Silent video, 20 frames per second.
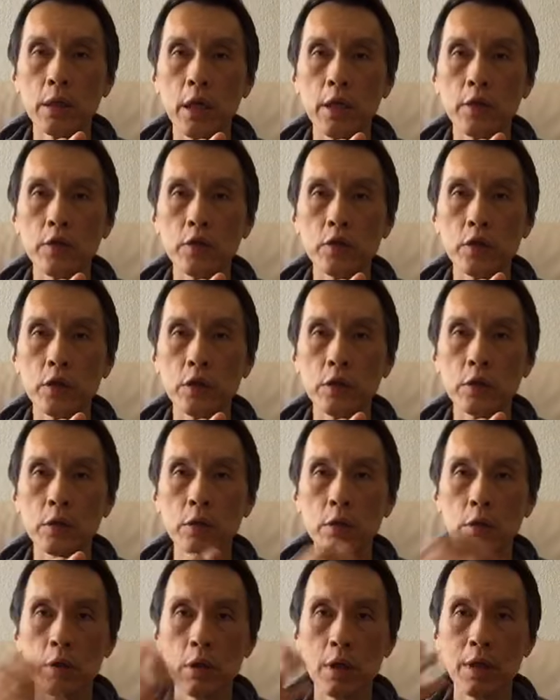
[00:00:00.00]

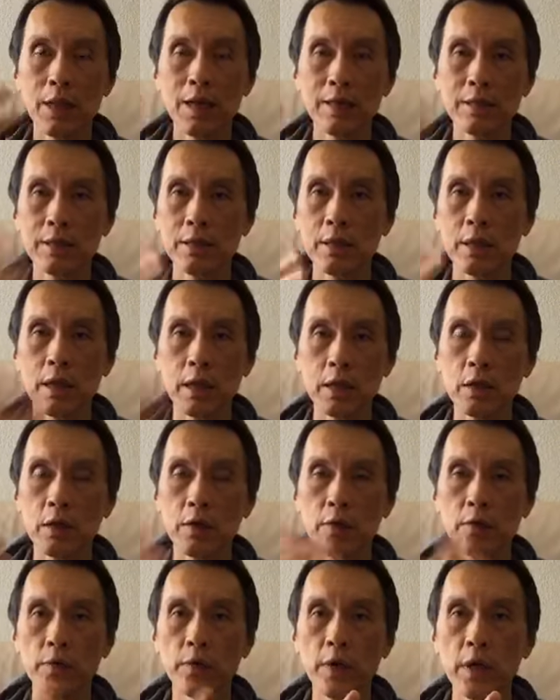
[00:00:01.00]
ancient classic, and you
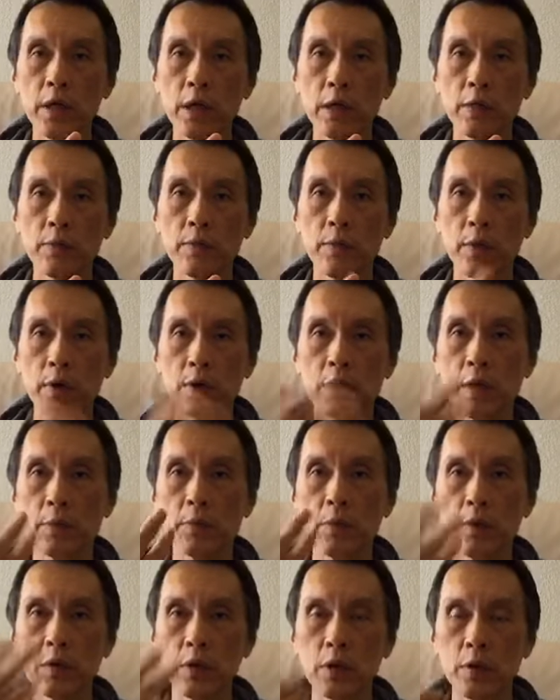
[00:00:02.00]
can find it. For
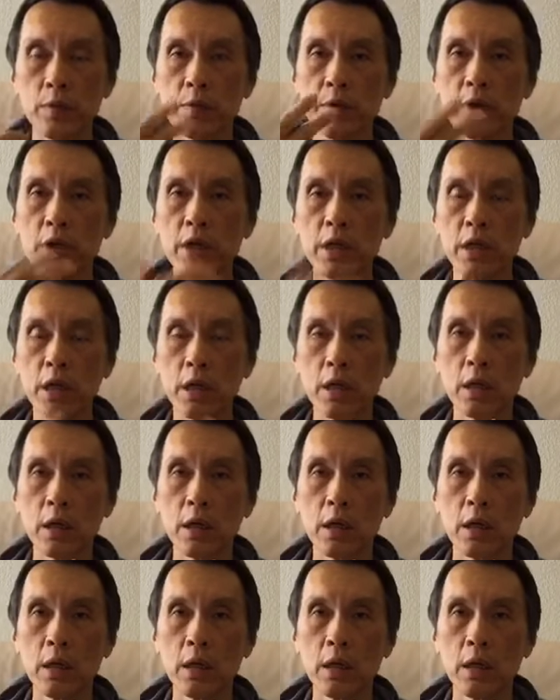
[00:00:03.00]
example, the breathing,